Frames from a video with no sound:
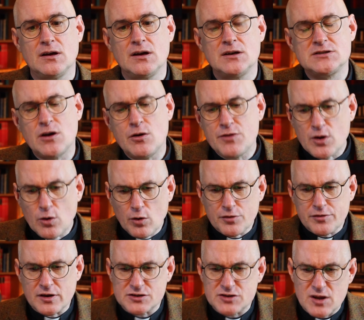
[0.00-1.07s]
So the
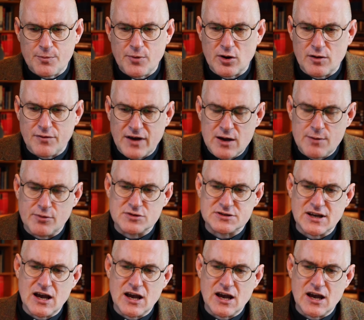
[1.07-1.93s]
author to the book of Hebrews